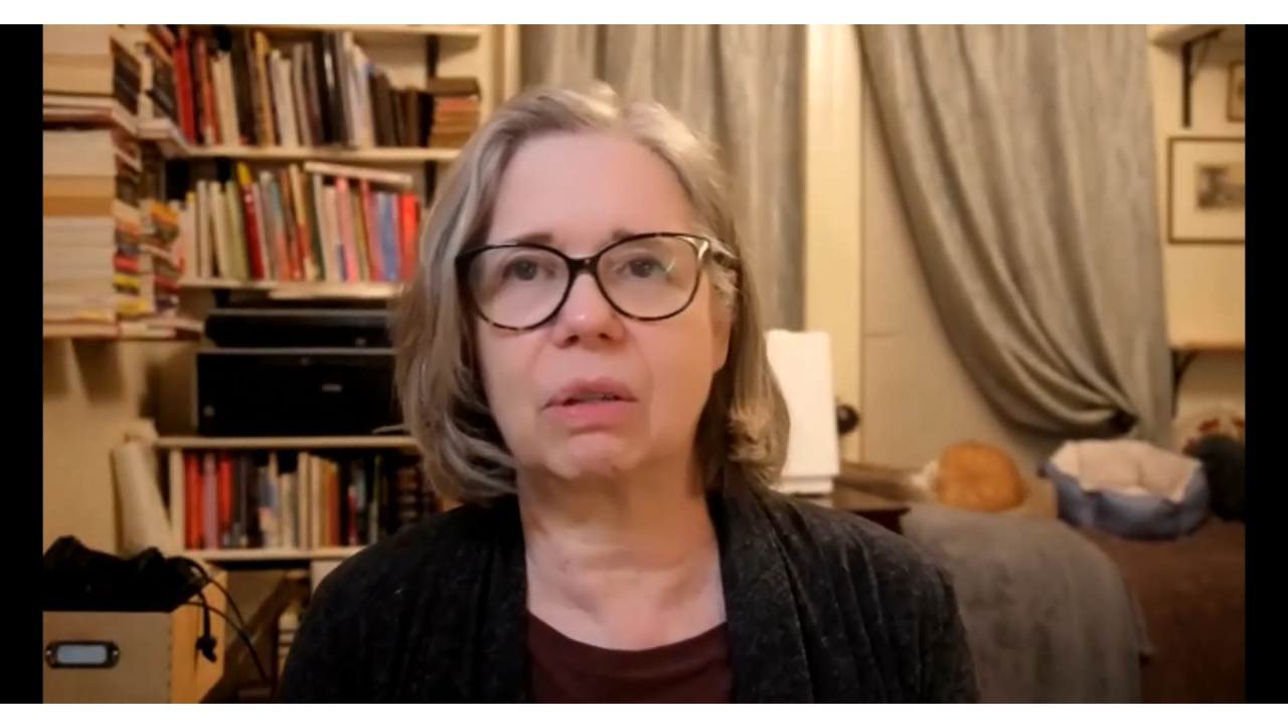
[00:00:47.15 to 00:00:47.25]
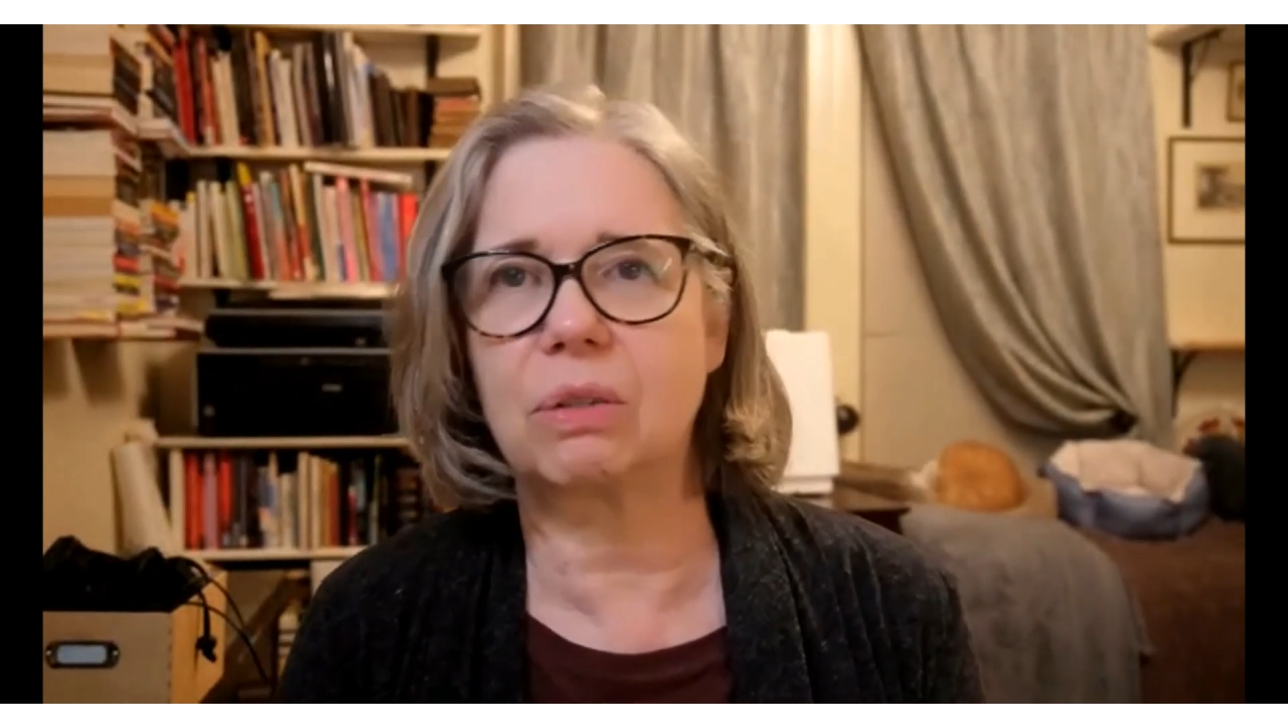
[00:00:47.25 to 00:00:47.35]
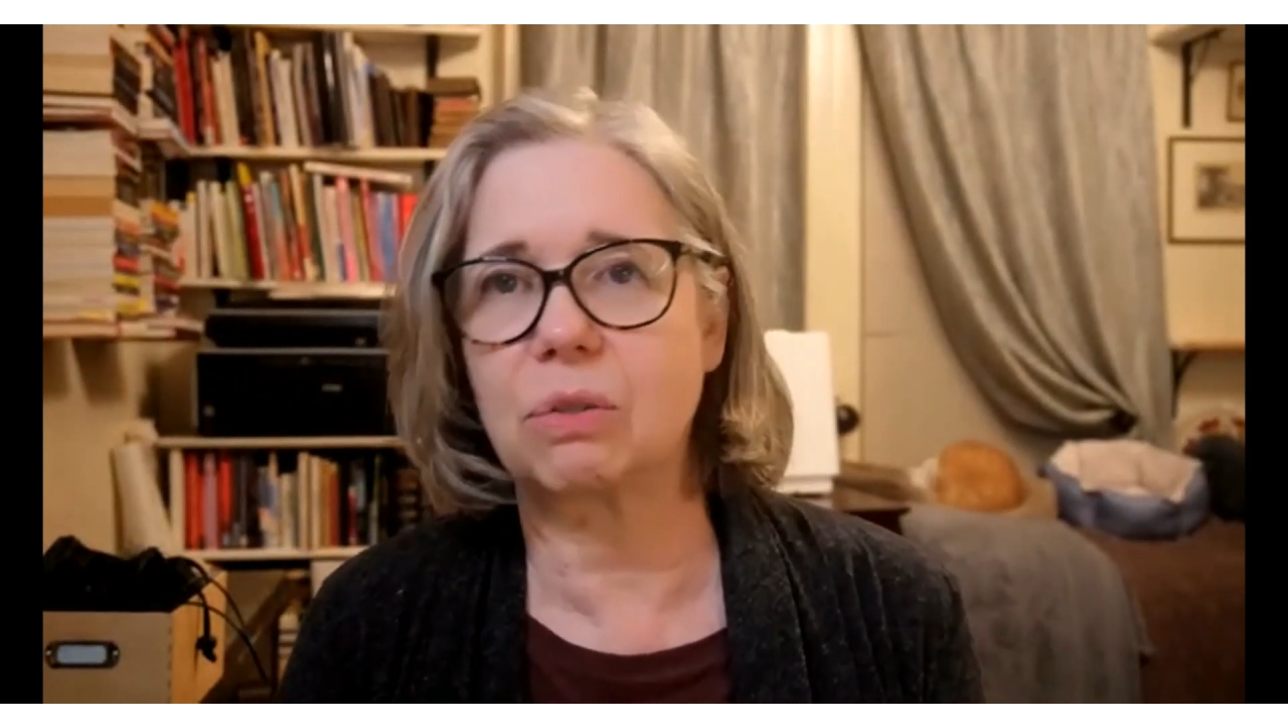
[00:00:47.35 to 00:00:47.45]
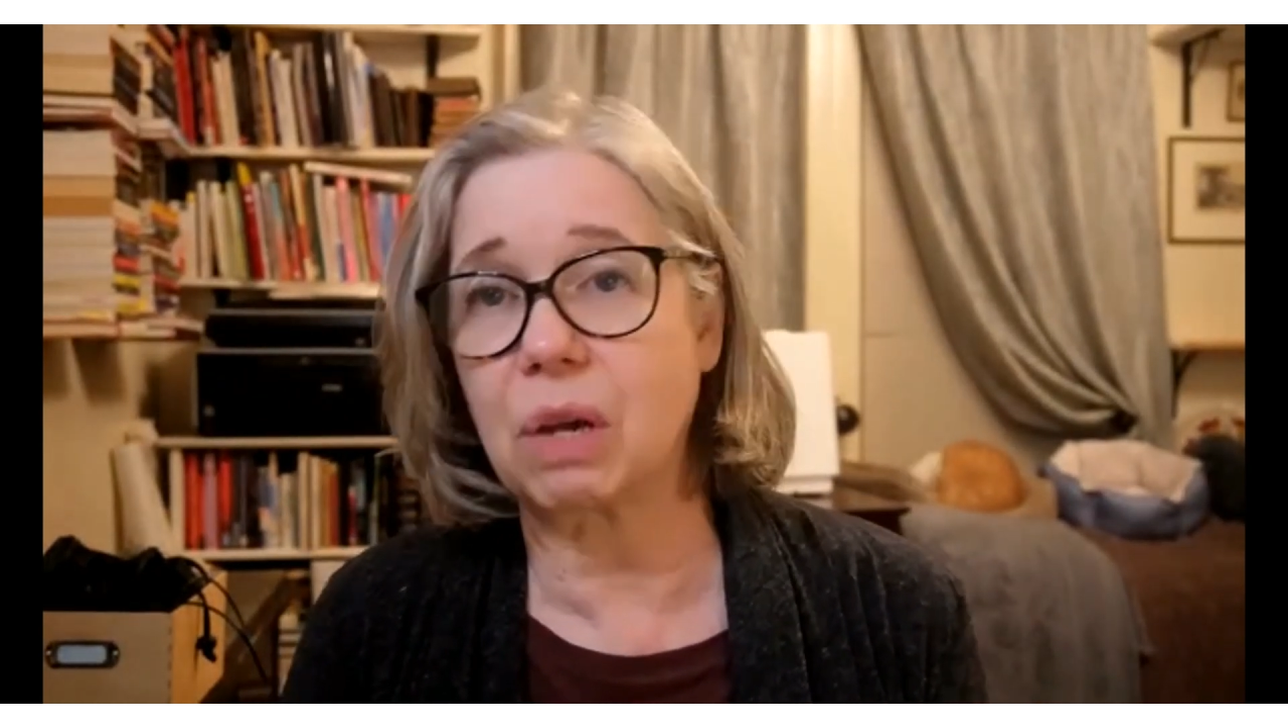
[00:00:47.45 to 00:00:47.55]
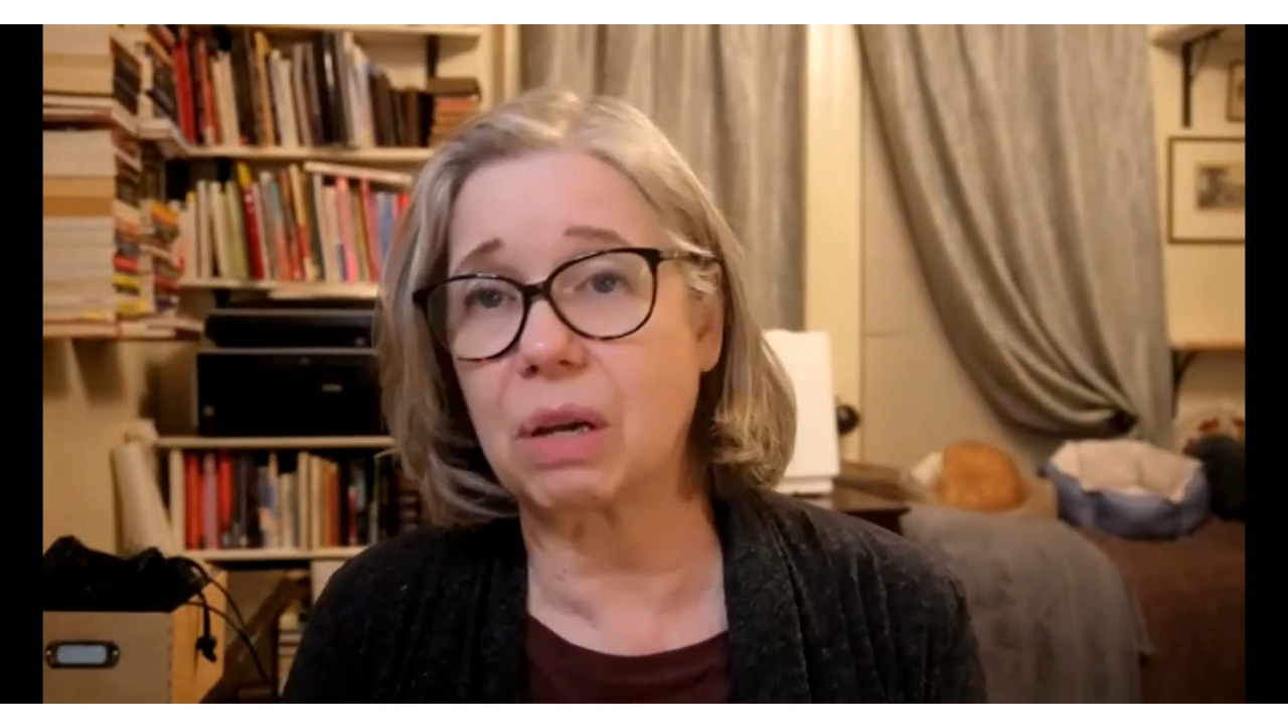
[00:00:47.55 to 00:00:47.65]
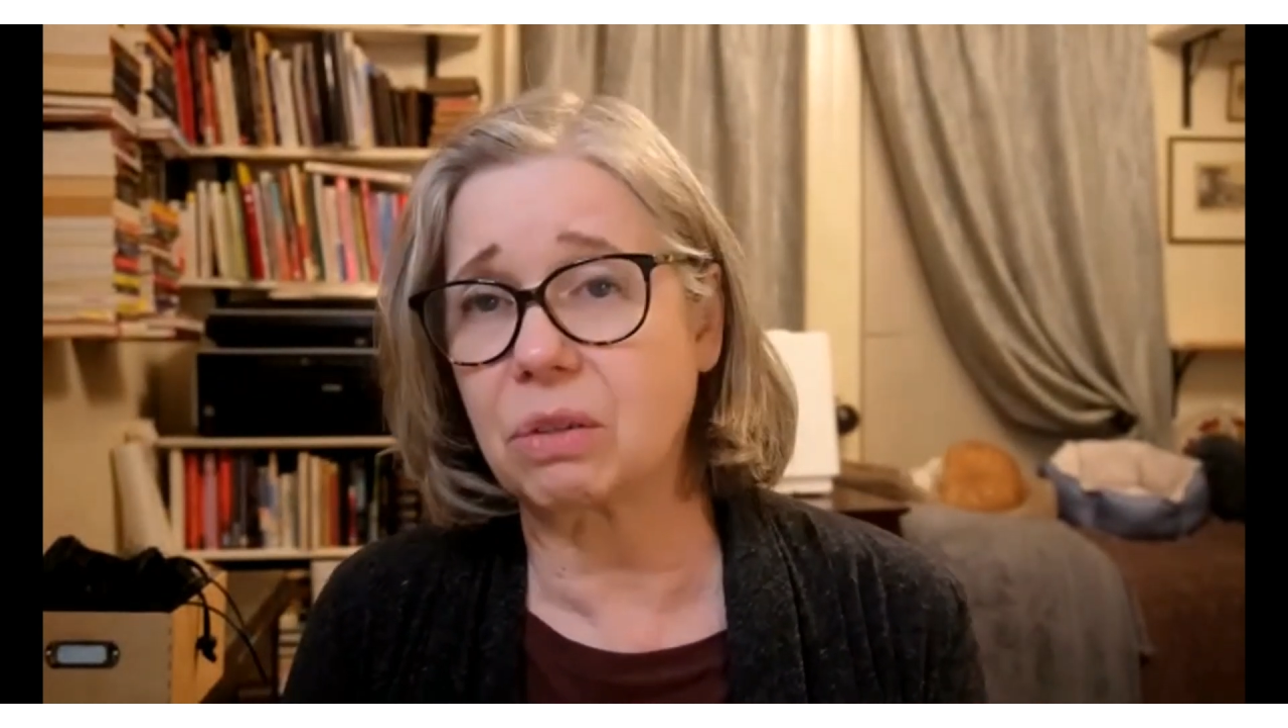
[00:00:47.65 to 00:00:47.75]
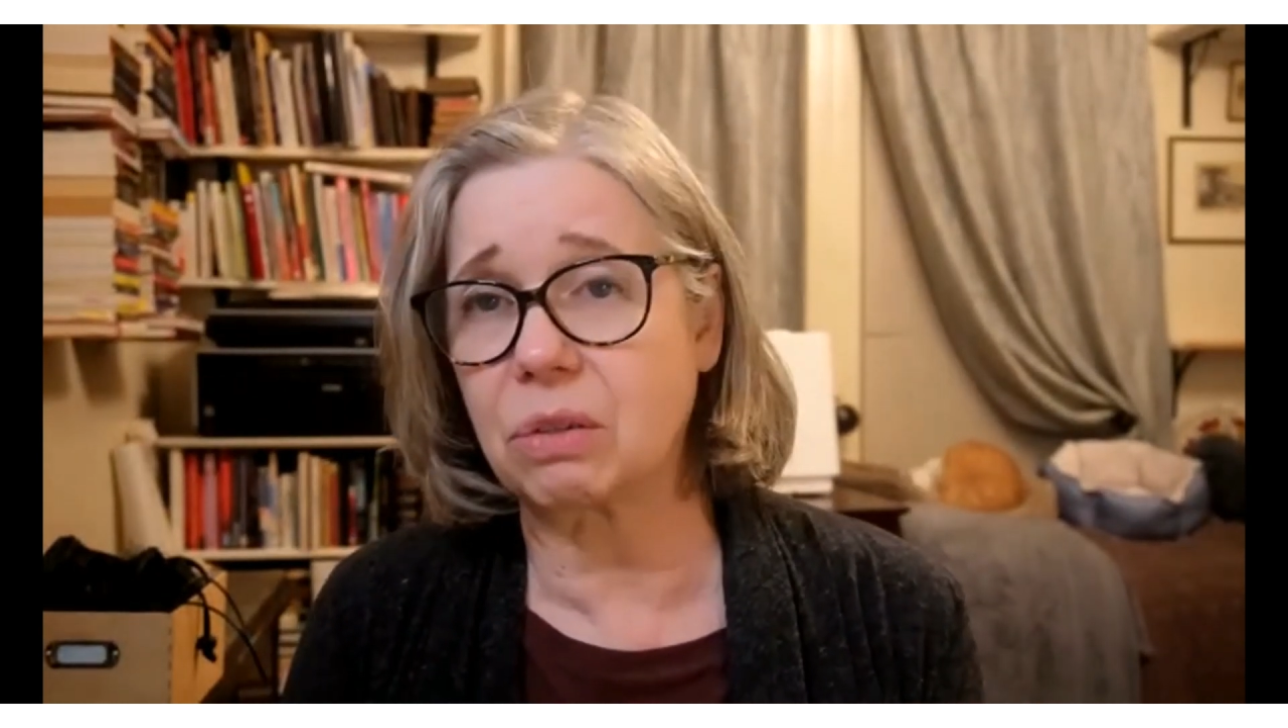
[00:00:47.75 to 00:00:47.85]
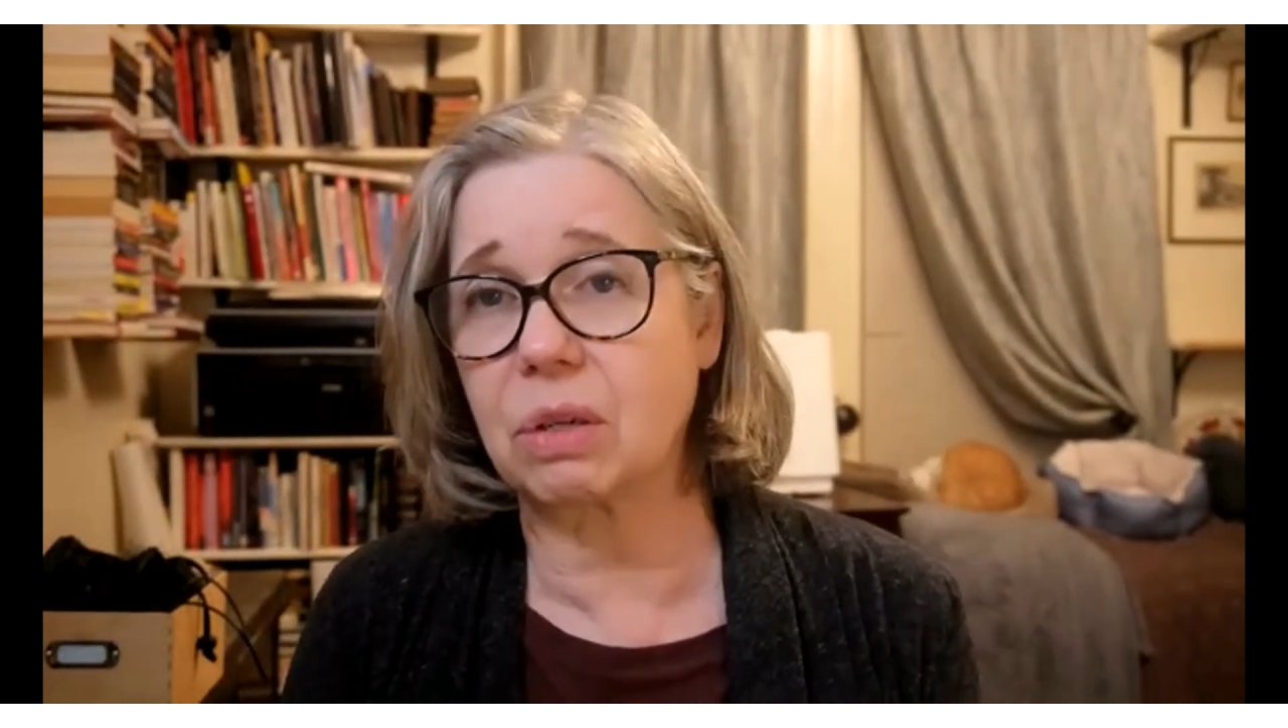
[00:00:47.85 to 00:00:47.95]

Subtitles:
instructor